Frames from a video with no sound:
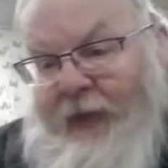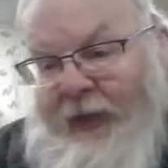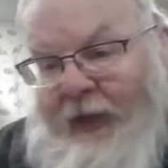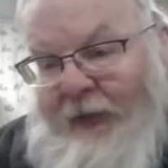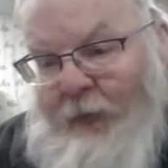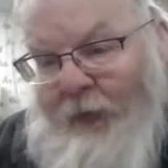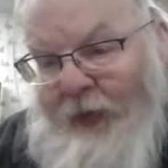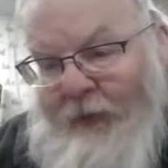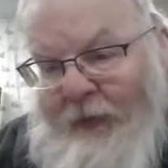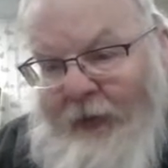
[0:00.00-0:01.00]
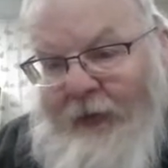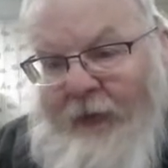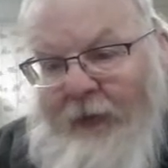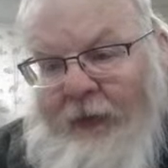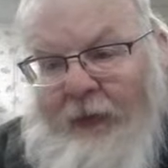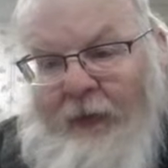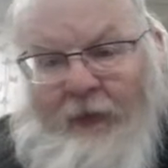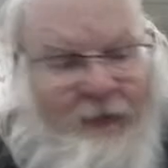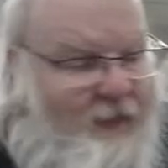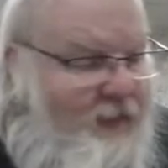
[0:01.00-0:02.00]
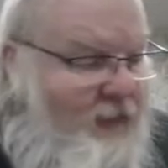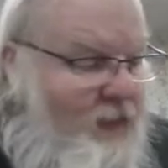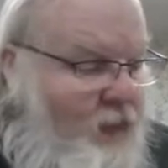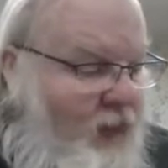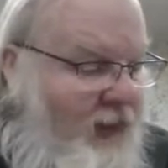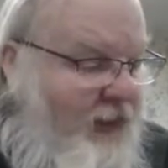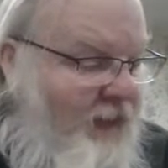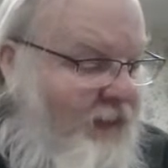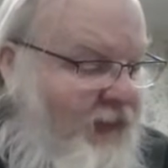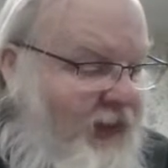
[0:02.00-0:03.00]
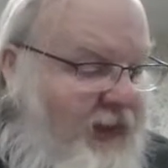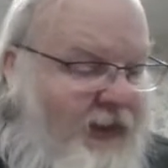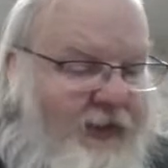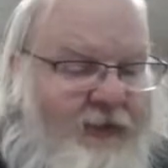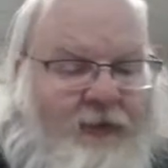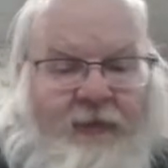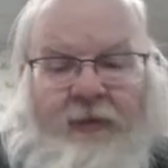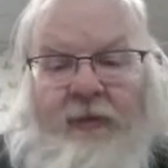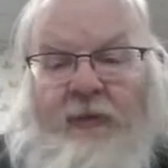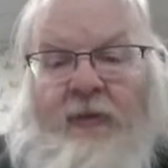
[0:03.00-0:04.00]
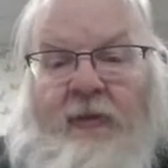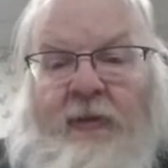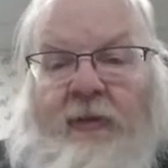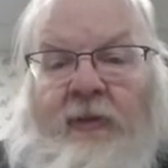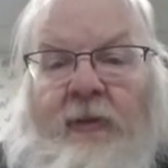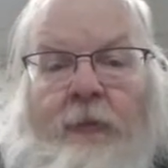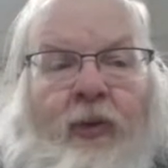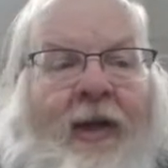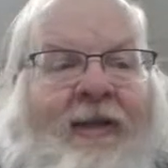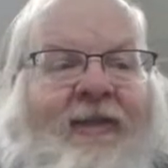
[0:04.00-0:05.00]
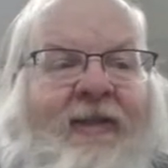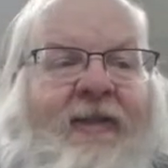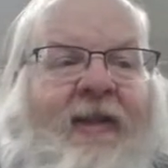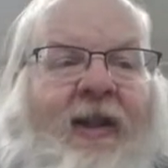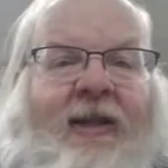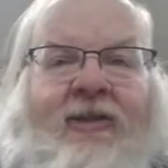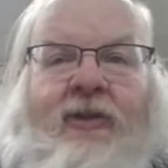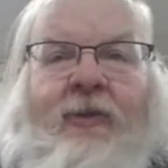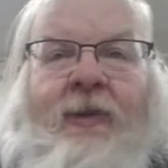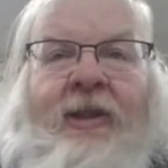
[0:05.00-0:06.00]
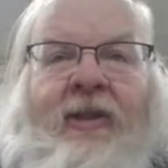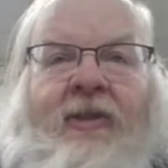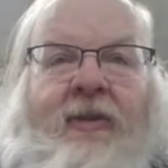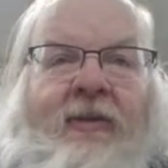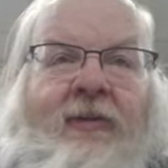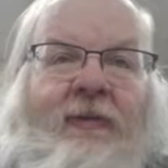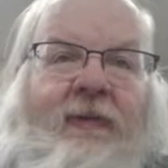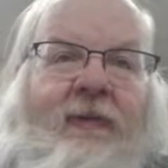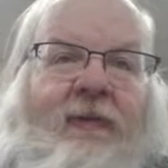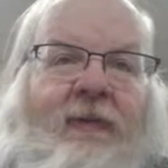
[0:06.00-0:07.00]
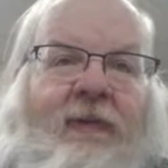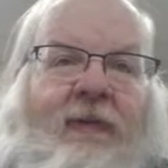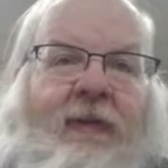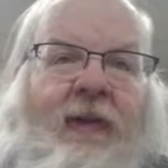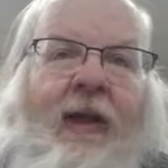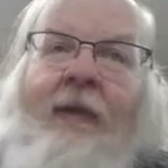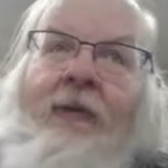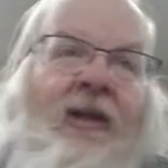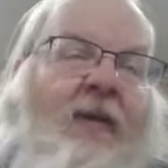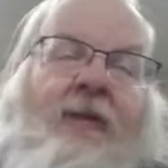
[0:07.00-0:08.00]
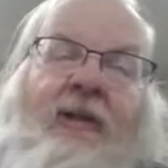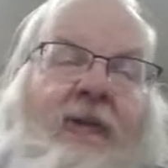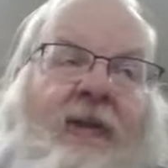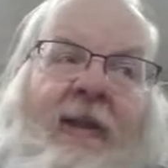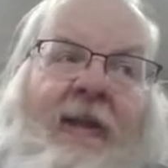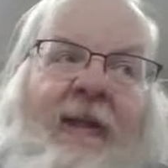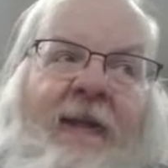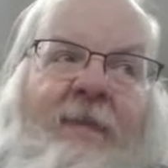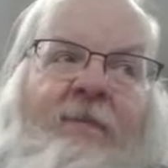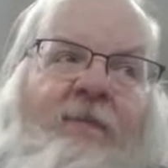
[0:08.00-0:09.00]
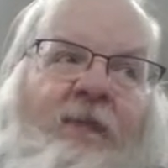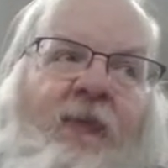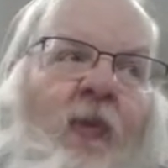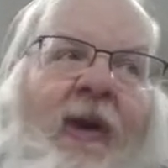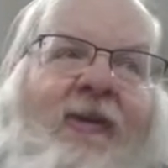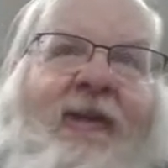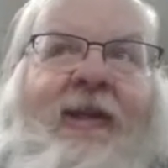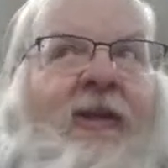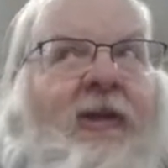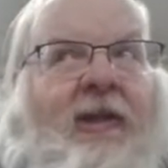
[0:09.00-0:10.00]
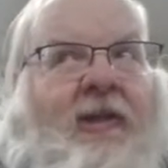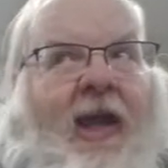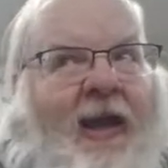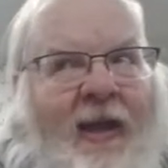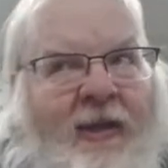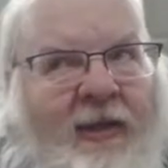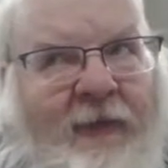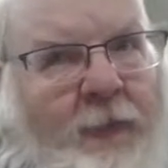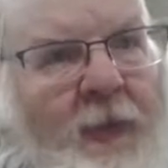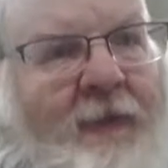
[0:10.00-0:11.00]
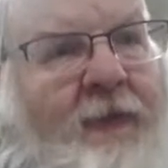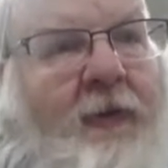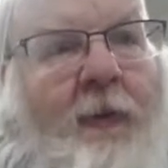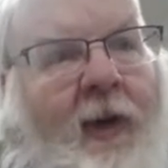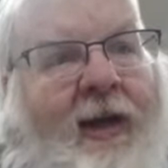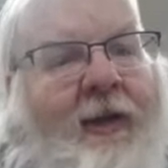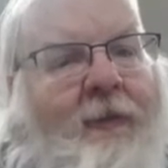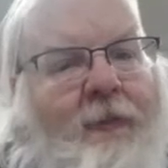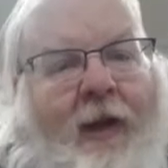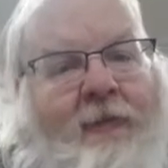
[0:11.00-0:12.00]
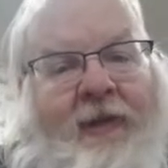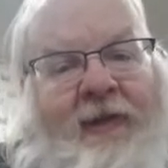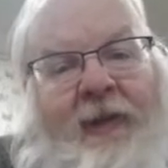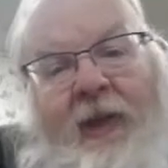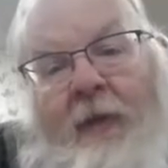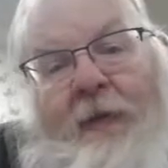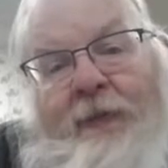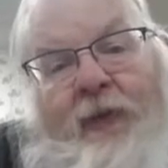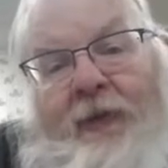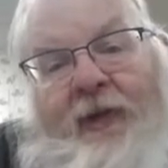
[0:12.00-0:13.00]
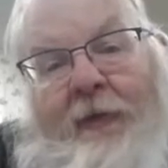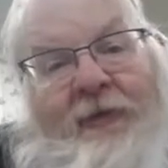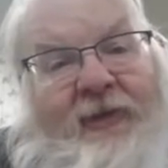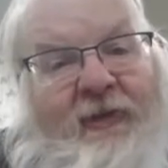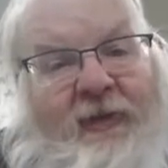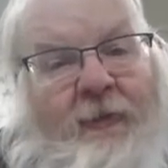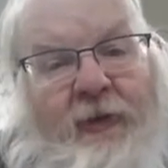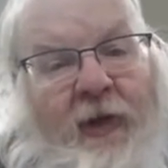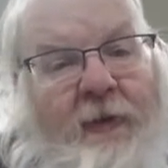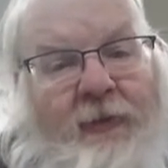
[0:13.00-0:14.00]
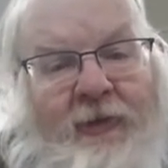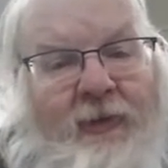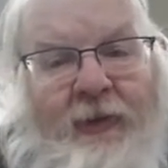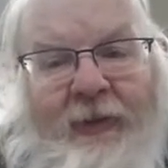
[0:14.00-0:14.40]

He had won one of the prizes in the last 2 weeks. I will not be doing anywhere near any of that kind of giveaway for a while, probably until I'm up to 1,000 subscribers.